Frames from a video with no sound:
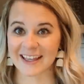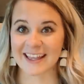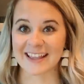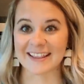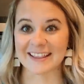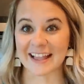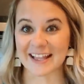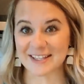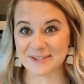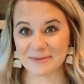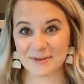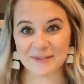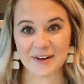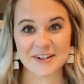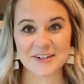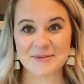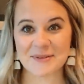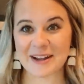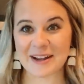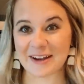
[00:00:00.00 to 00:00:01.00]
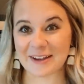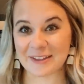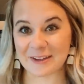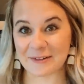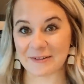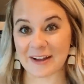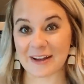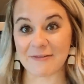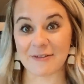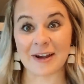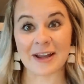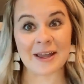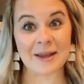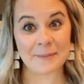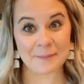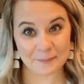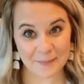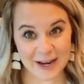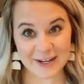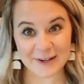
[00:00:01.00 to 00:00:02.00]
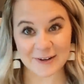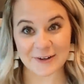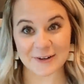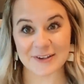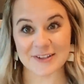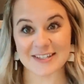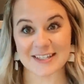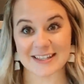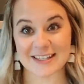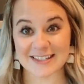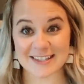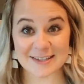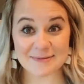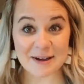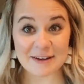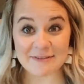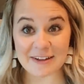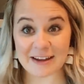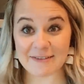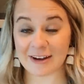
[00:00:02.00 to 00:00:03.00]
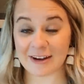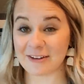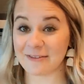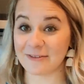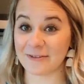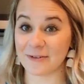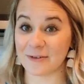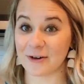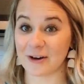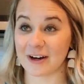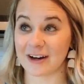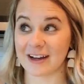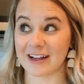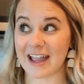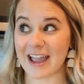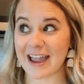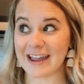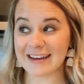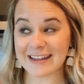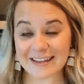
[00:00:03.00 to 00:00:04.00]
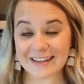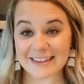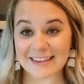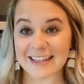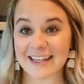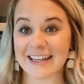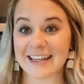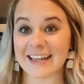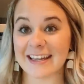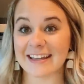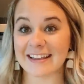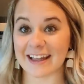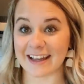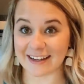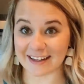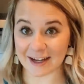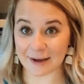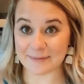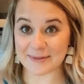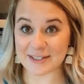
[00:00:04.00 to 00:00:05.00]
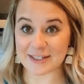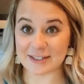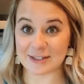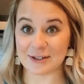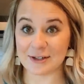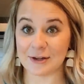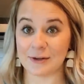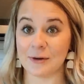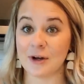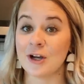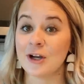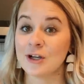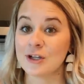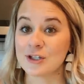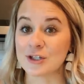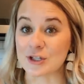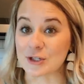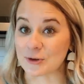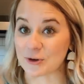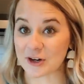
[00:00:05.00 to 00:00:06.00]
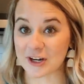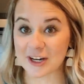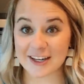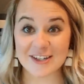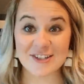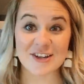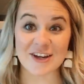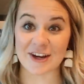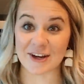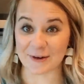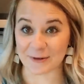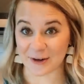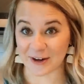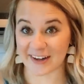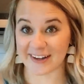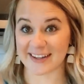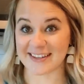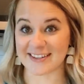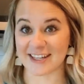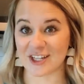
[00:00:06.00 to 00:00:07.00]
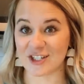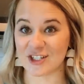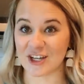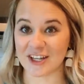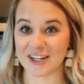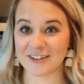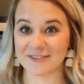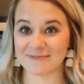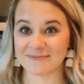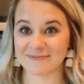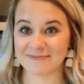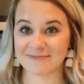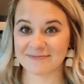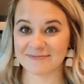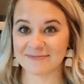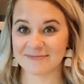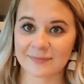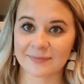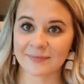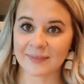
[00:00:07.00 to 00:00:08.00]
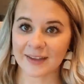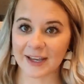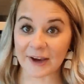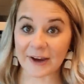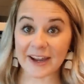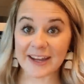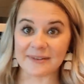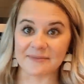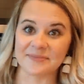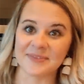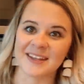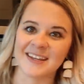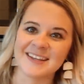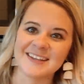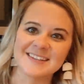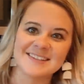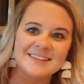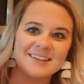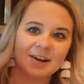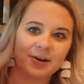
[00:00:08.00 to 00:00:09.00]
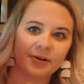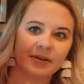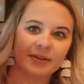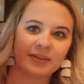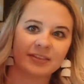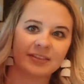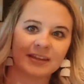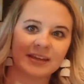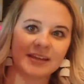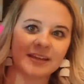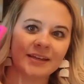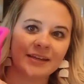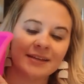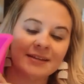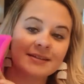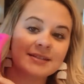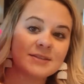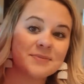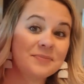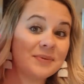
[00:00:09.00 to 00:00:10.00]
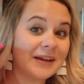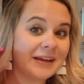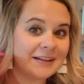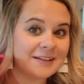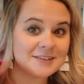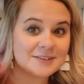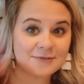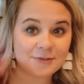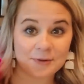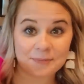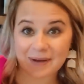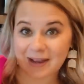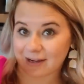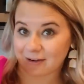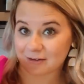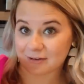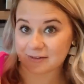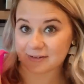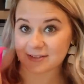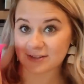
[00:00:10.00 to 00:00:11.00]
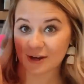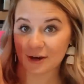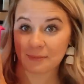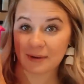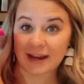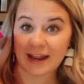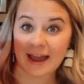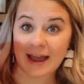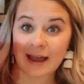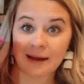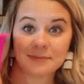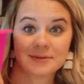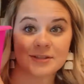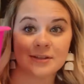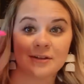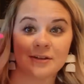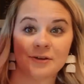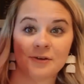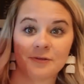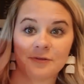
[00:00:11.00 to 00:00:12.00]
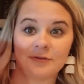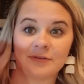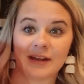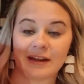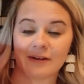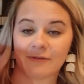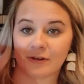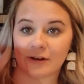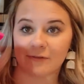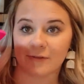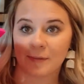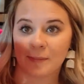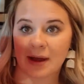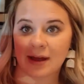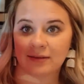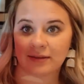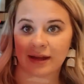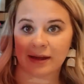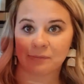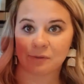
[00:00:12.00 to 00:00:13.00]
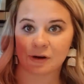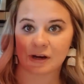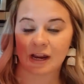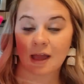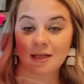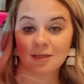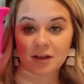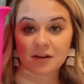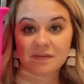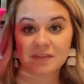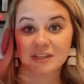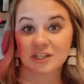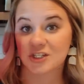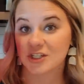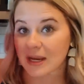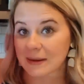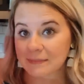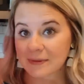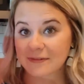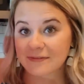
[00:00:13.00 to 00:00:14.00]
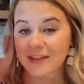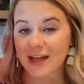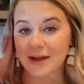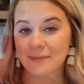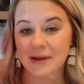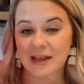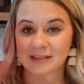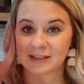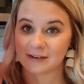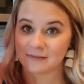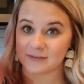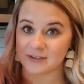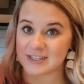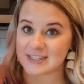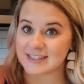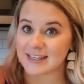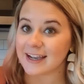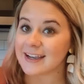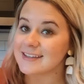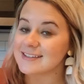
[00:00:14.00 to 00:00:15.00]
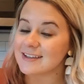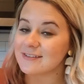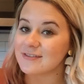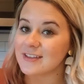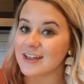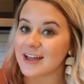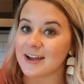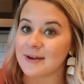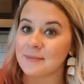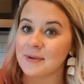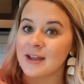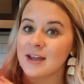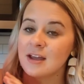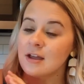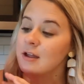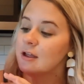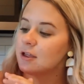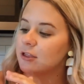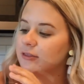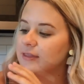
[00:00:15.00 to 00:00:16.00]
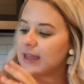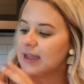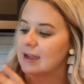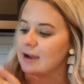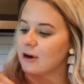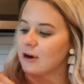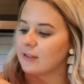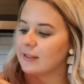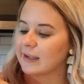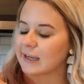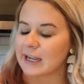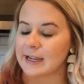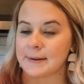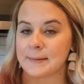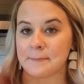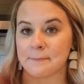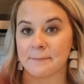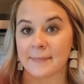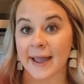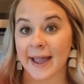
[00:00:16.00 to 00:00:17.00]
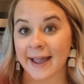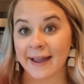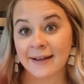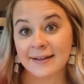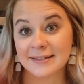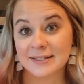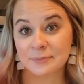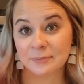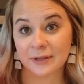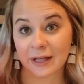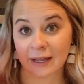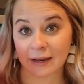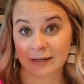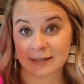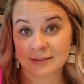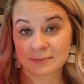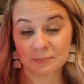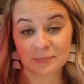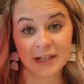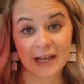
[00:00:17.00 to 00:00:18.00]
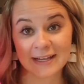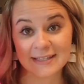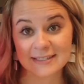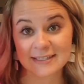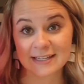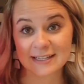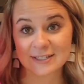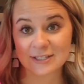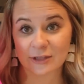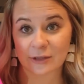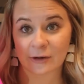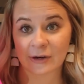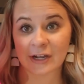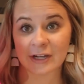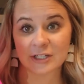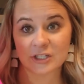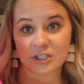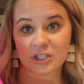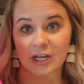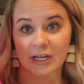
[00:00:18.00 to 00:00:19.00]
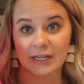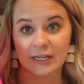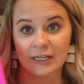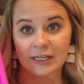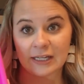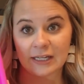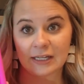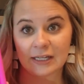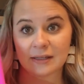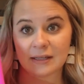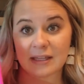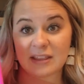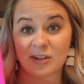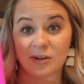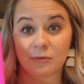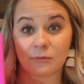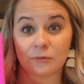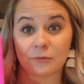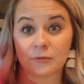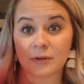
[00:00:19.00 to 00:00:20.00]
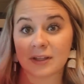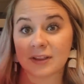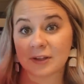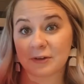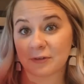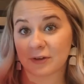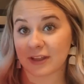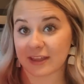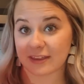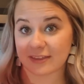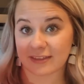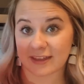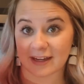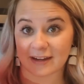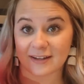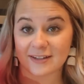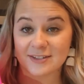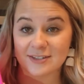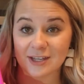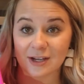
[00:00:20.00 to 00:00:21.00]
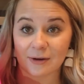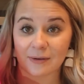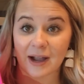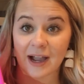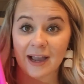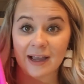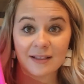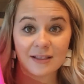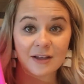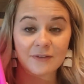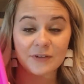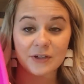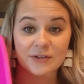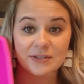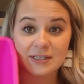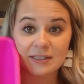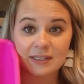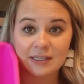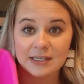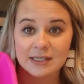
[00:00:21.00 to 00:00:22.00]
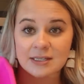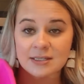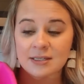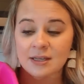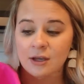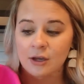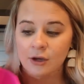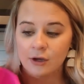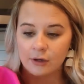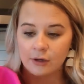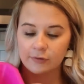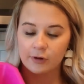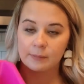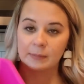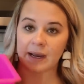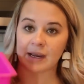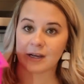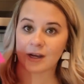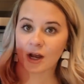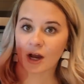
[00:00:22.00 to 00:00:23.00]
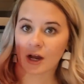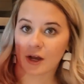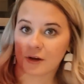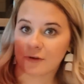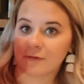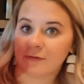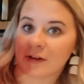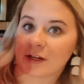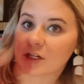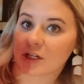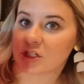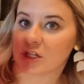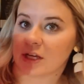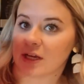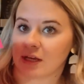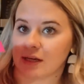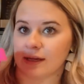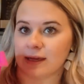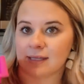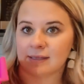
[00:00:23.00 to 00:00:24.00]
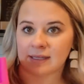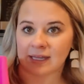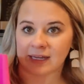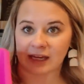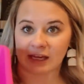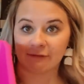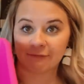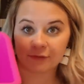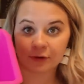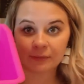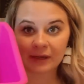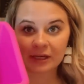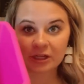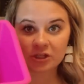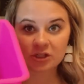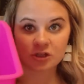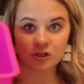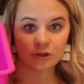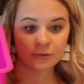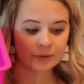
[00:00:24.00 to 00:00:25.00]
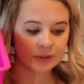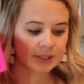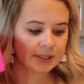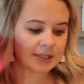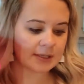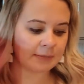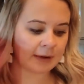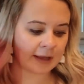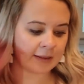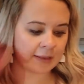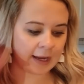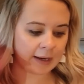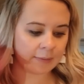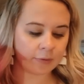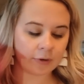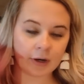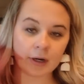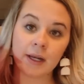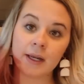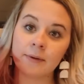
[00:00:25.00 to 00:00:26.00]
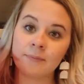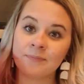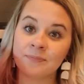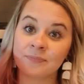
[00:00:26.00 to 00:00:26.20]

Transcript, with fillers: Let's move on to my other favorite, Michaels, and this is my favorite for anything that comes to storage and organization. Okay, so these bins from Michaels are my absolute favorite from my library. I love the shape of them, I love the size of them. They are like a matte plastic, so they're not shiny, and they're really, really thick. So I love using these for my nonfiction and like informational books in my library